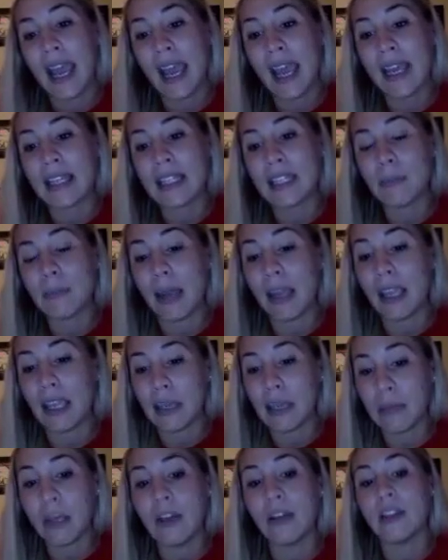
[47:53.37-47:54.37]
And my
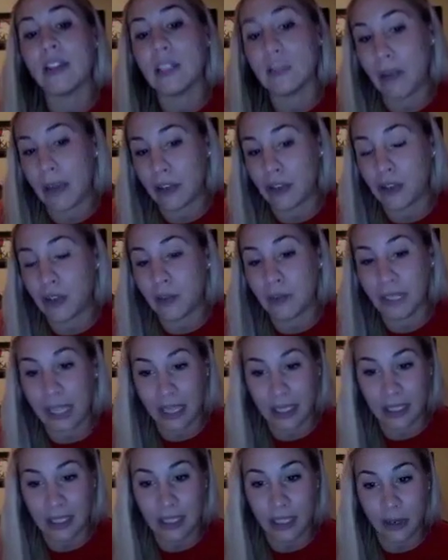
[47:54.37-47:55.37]
email is
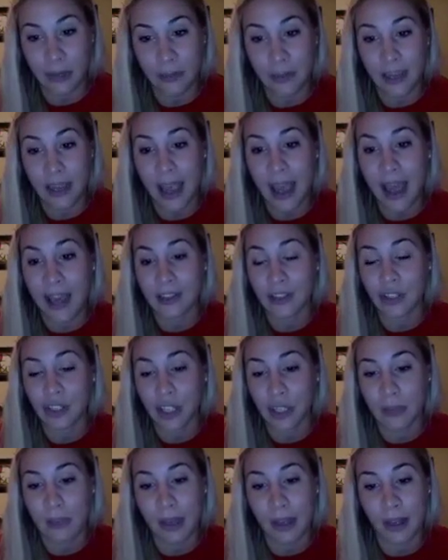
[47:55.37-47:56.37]

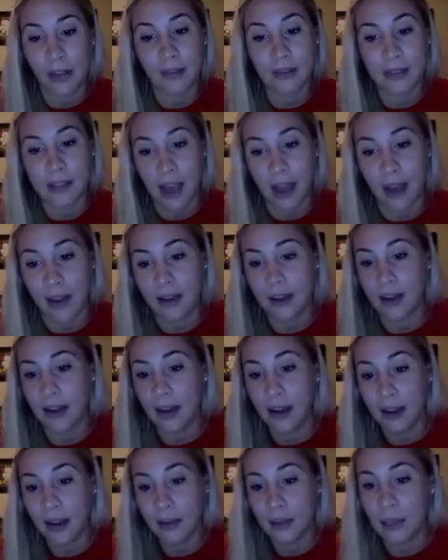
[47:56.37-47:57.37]

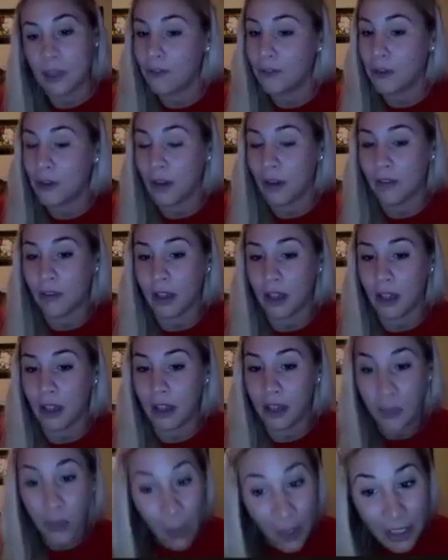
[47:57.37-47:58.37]
spectrumdancetherapy@gmail.com. If you have
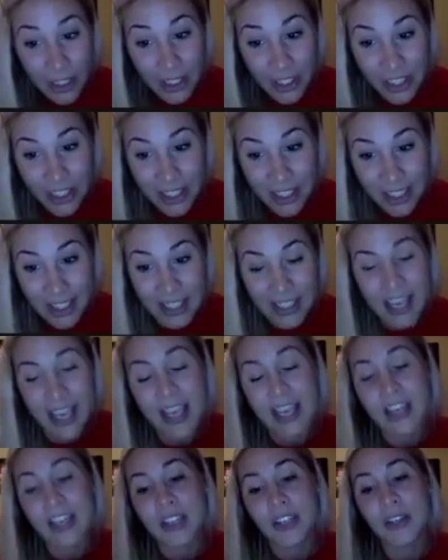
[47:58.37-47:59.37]
any questions,
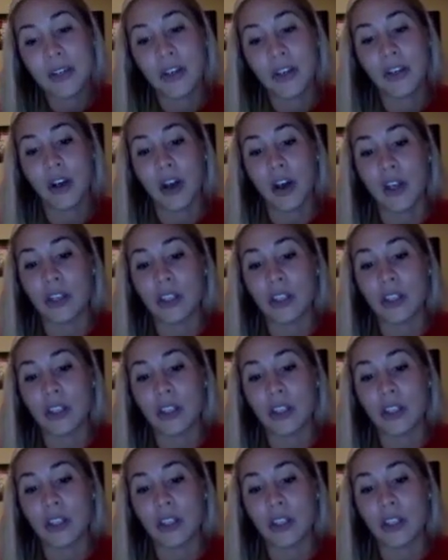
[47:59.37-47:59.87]
you can